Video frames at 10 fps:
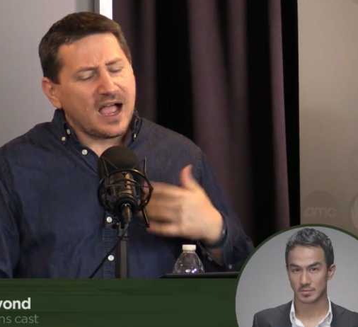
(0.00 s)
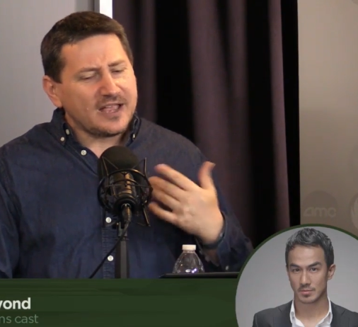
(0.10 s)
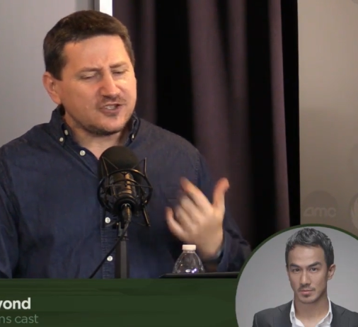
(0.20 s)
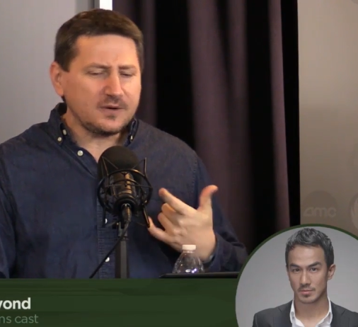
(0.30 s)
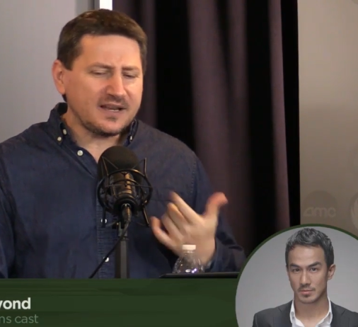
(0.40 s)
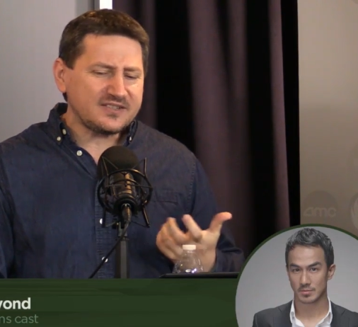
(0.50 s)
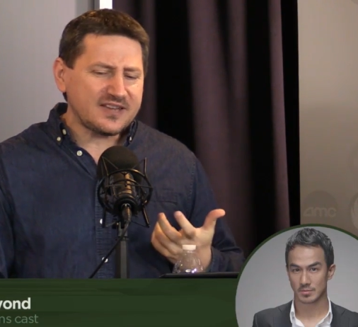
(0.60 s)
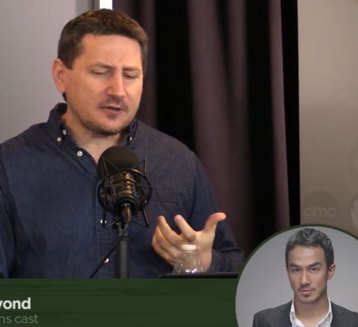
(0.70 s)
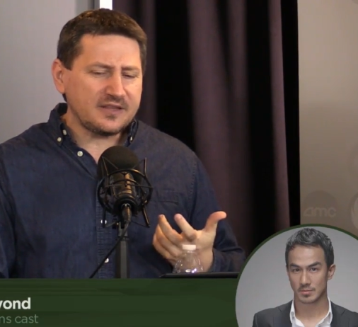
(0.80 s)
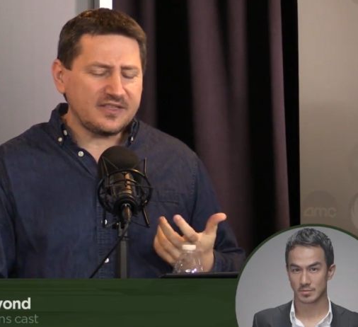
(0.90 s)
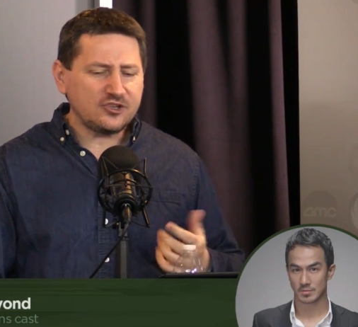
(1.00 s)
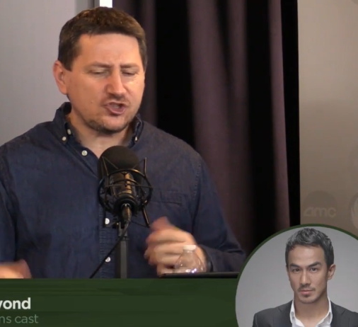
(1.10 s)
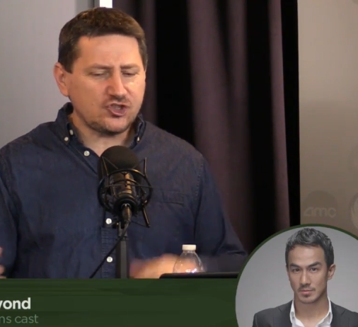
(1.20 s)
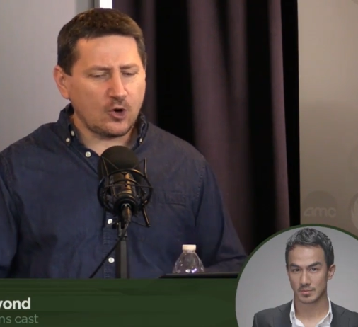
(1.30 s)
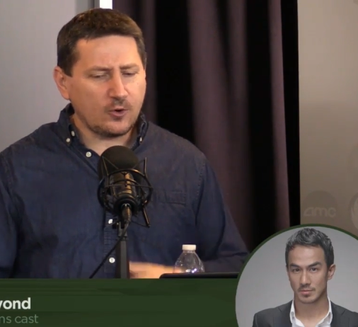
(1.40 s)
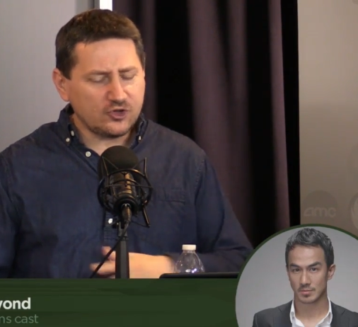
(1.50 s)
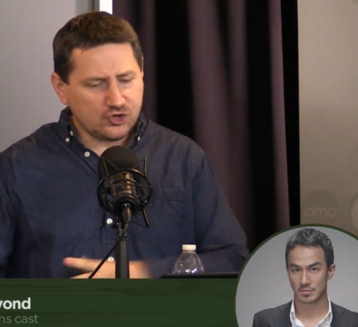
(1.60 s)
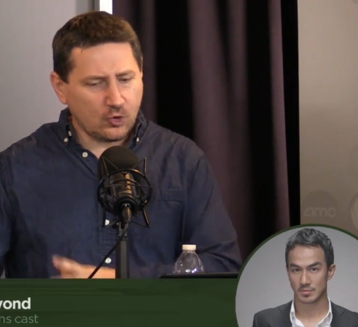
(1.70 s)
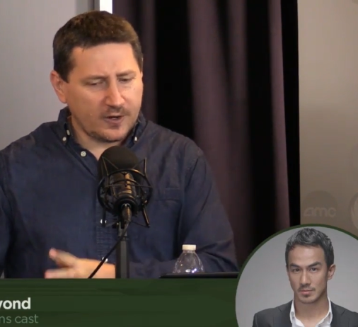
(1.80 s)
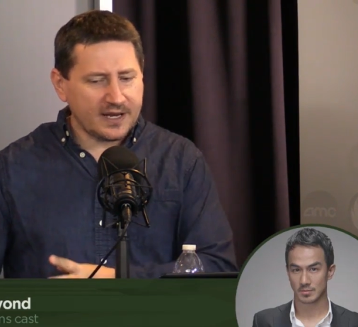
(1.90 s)
Speaker 1: I also don't necessarily think
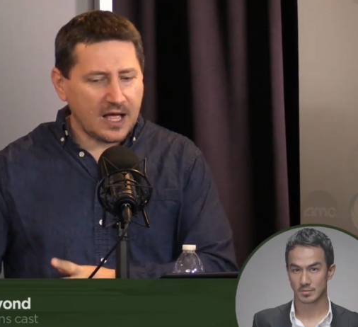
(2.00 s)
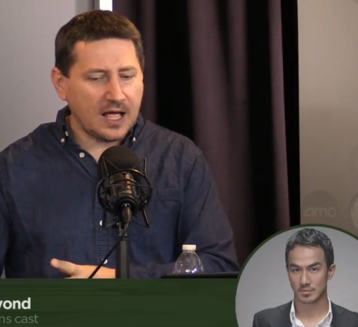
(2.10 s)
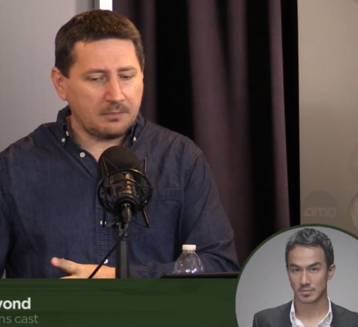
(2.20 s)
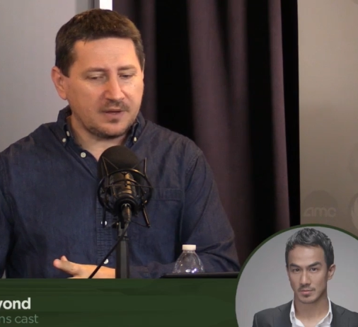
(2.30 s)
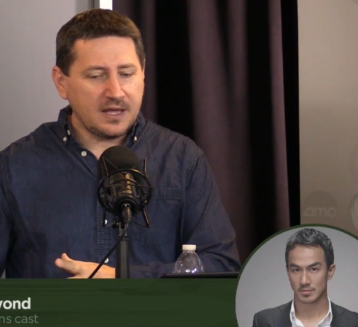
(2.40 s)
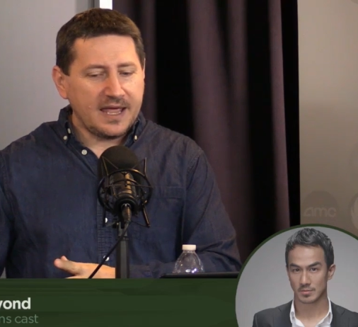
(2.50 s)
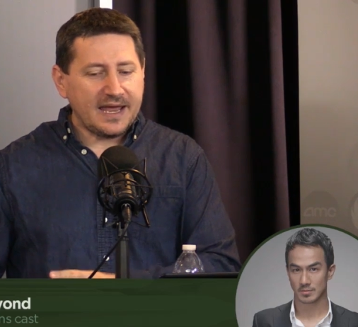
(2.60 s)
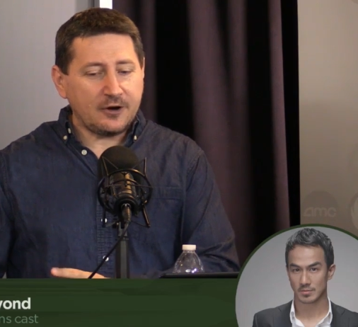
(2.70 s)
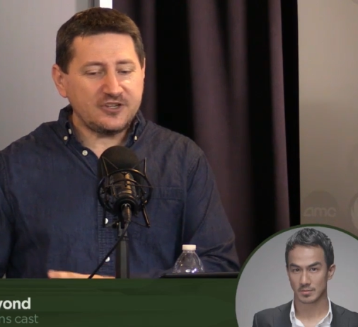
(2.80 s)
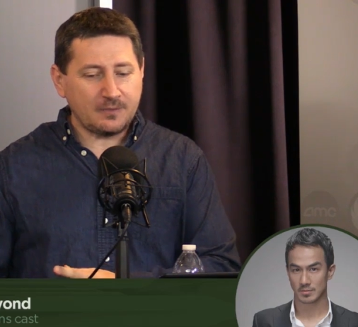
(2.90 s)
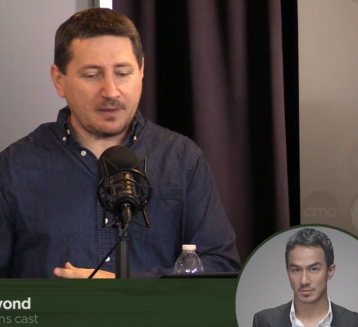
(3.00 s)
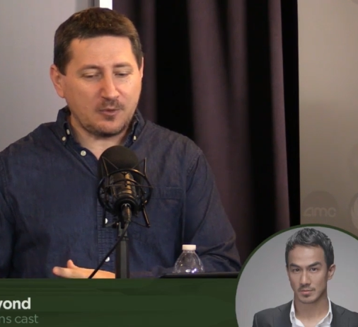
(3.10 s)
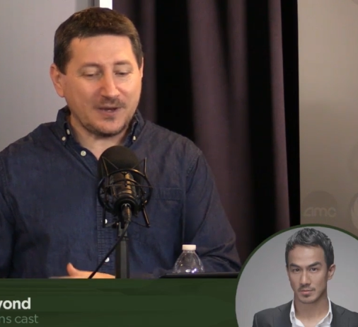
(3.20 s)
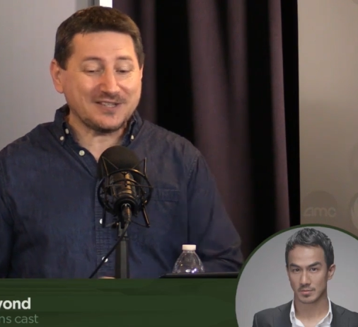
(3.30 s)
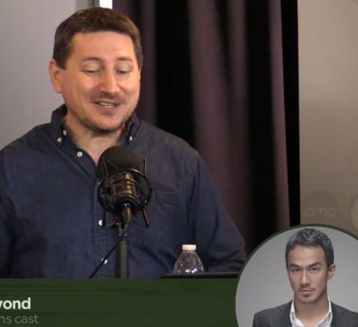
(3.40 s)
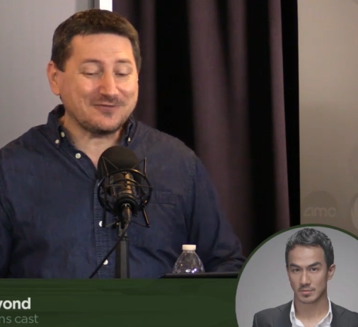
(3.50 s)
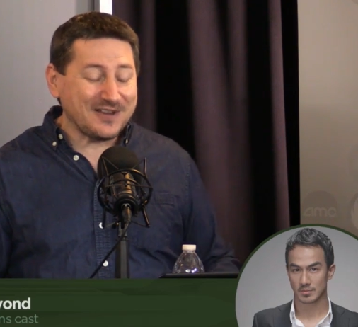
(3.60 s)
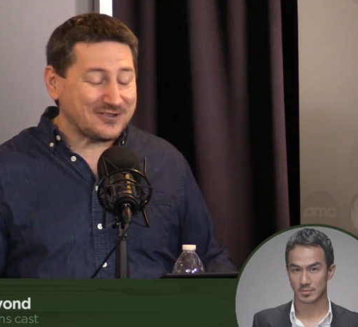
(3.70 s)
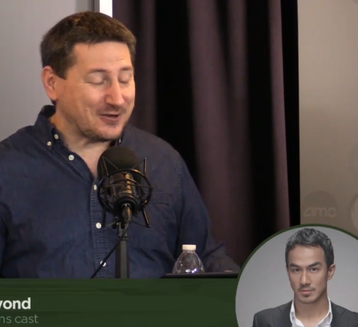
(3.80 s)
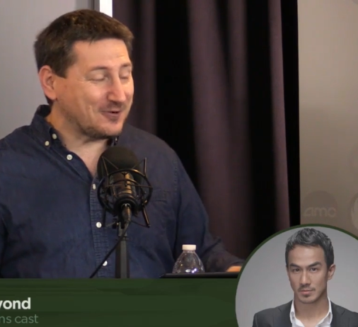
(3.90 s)
shoring up areas that might be weak, because let's
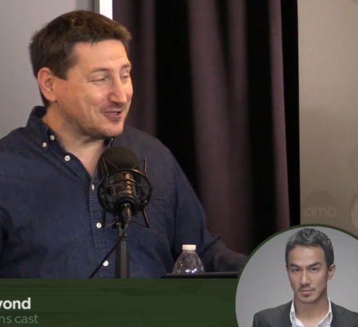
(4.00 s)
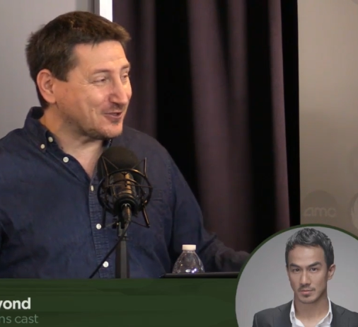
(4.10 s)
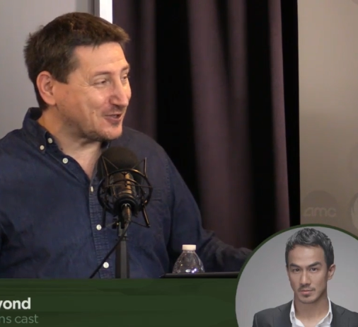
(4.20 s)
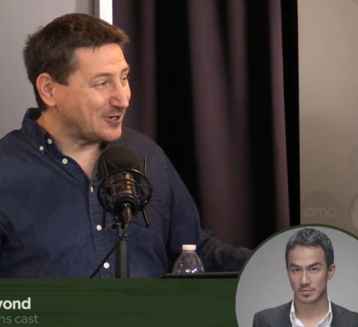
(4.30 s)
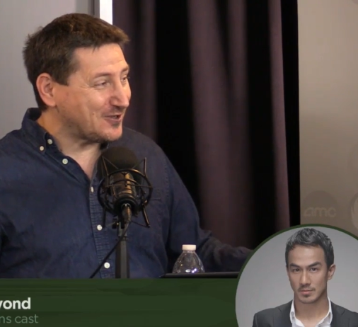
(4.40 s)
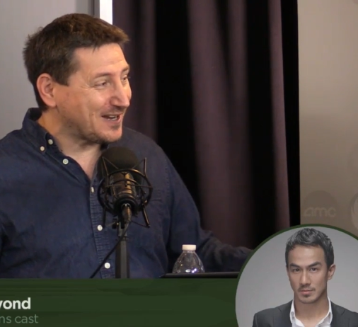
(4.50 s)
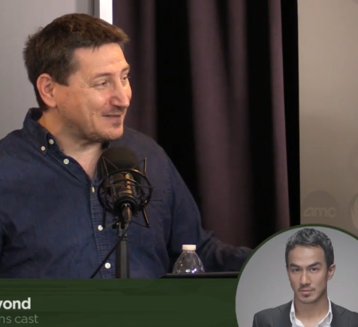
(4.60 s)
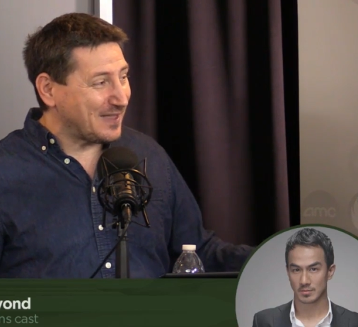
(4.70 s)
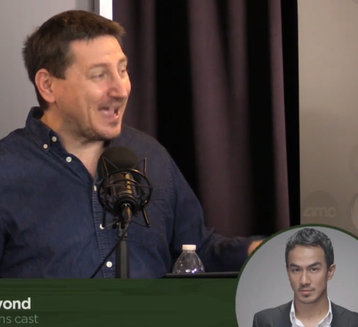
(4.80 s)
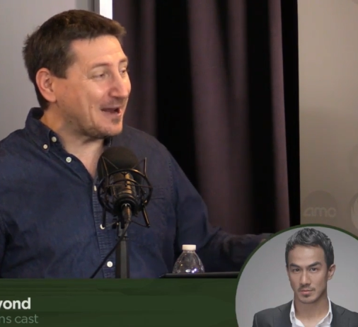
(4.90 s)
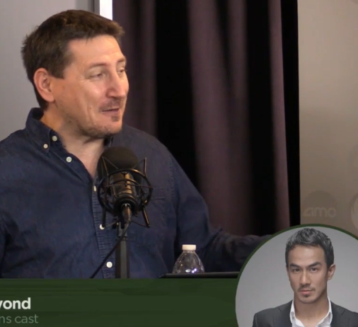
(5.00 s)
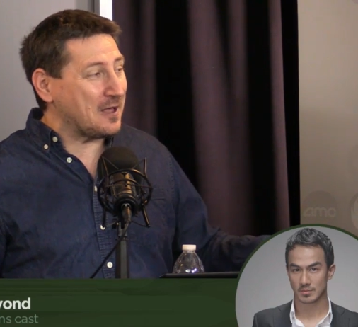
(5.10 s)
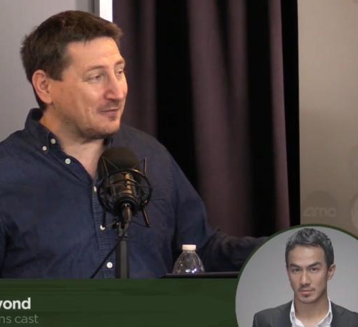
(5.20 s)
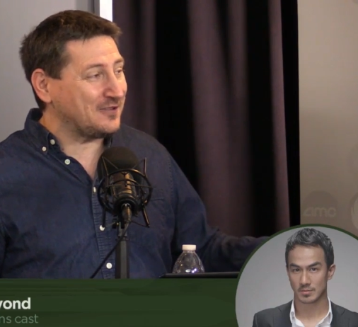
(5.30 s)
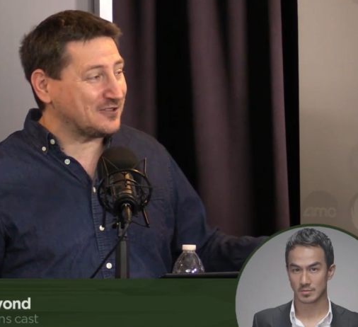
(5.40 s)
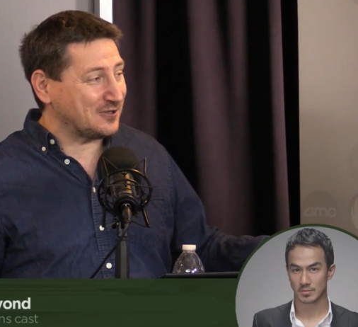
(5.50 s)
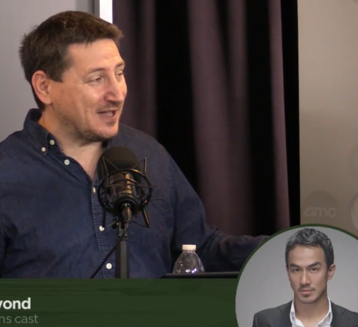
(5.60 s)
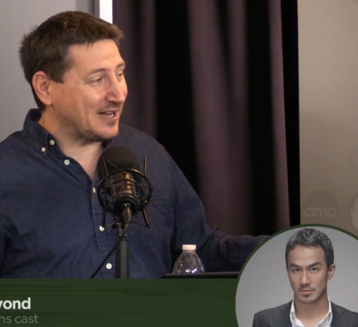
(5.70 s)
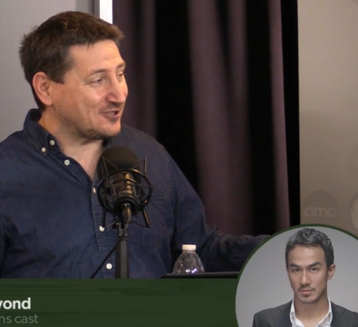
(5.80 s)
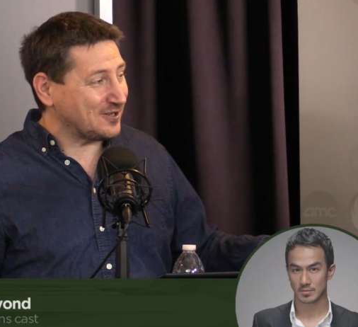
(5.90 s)
face it, the original Star Trek, they had a lot of
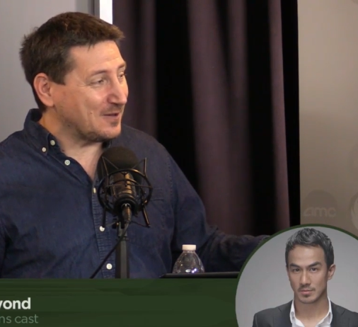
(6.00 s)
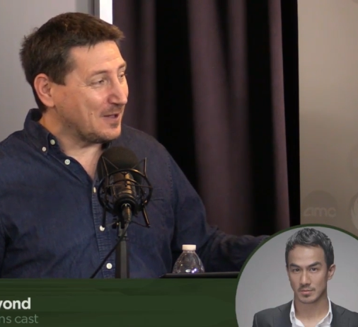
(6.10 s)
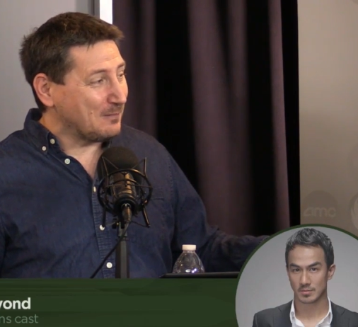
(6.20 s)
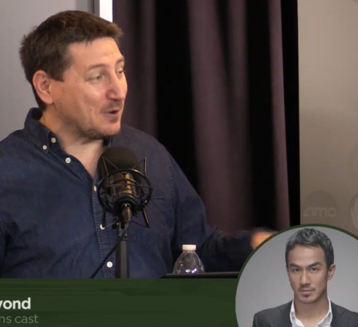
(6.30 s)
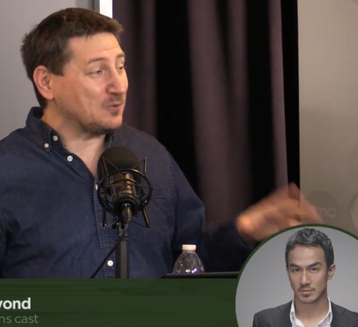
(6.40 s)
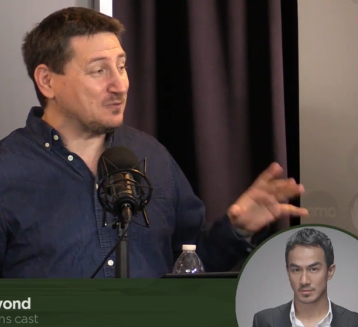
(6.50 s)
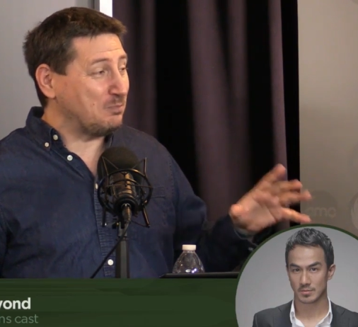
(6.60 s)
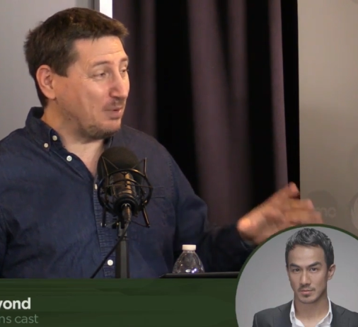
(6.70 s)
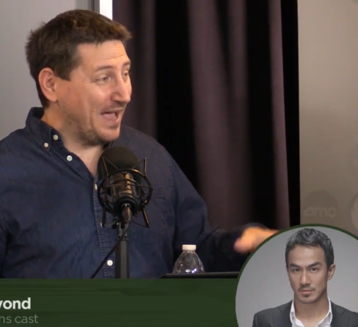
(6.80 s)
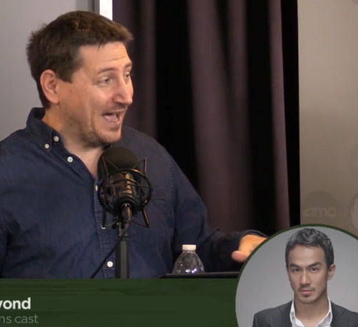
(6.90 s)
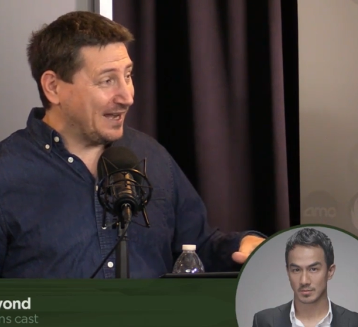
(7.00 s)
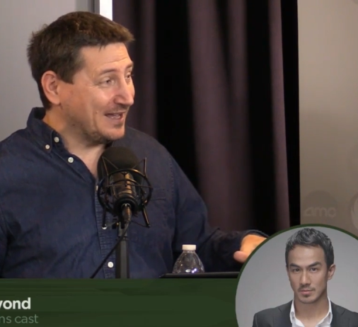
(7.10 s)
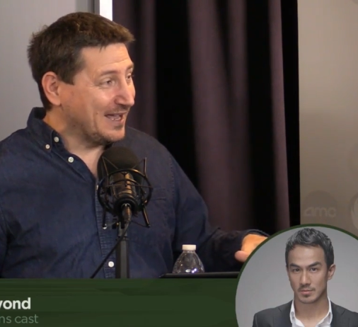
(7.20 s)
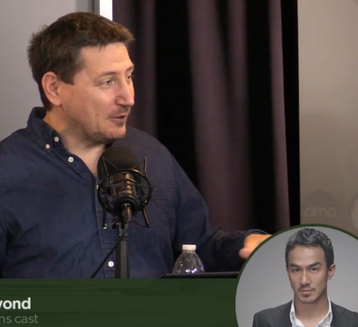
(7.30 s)
physical action but it was bad. Right.